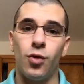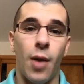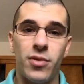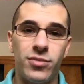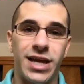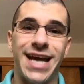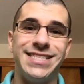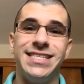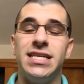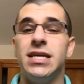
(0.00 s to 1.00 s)
Robin
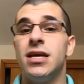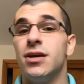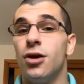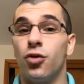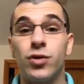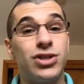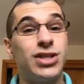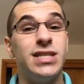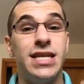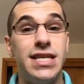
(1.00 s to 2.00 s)
McKenzie
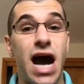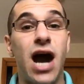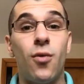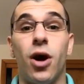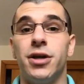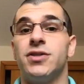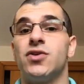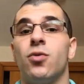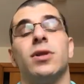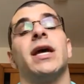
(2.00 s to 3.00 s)
originally did not want it
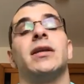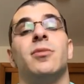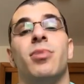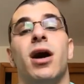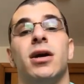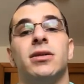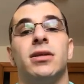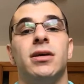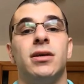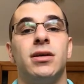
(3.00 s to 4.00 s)
so related
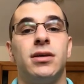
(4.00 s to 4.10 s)
upon